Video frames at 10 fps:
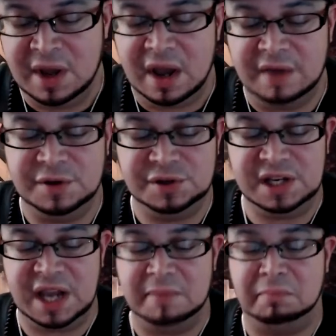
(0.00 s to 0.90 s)
If you see
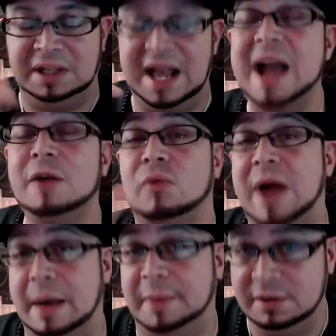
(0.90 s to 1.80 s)
a black
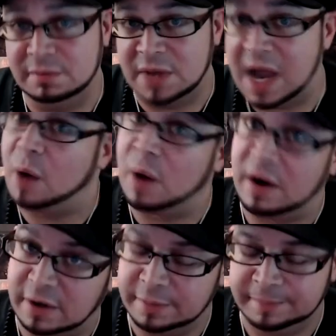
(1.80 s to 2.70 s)
rabbit,
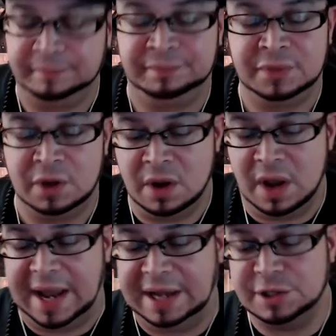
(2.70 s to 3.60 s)
however,
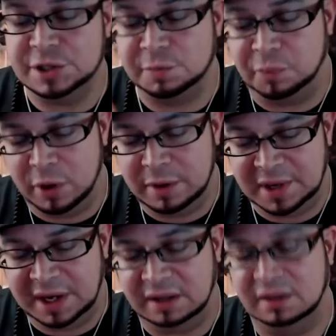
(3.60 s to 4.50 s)
a disappointment
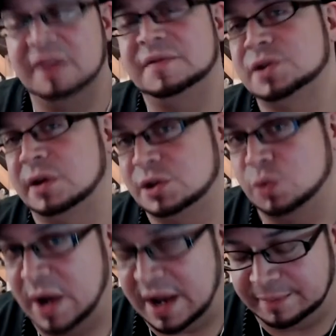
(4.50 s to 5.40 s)
in life is on its
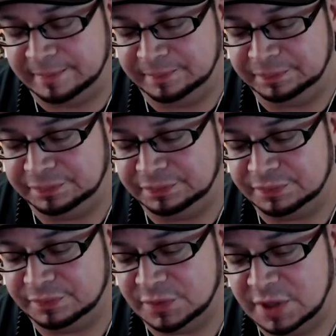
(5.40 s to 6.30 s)
way
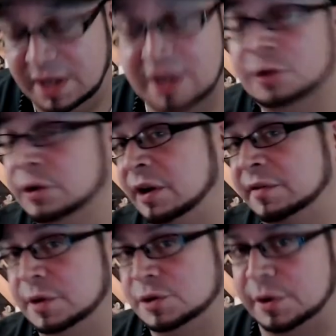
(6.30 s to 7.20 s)
in your near
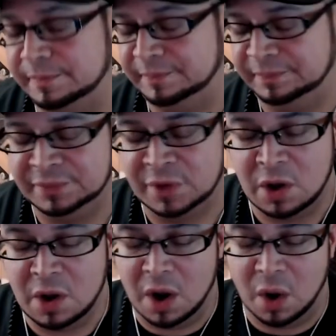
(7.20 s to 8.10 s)
future,
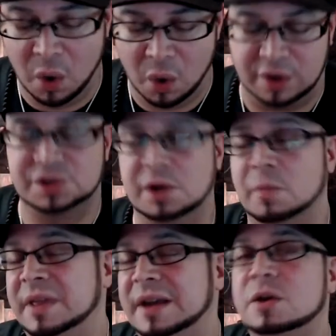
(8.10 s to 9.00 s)
or
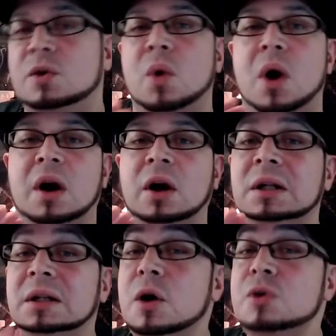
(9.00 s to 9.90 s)
someone that you are
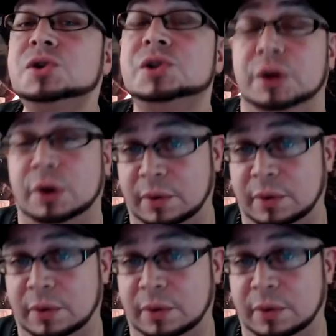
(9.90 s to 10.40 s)
close to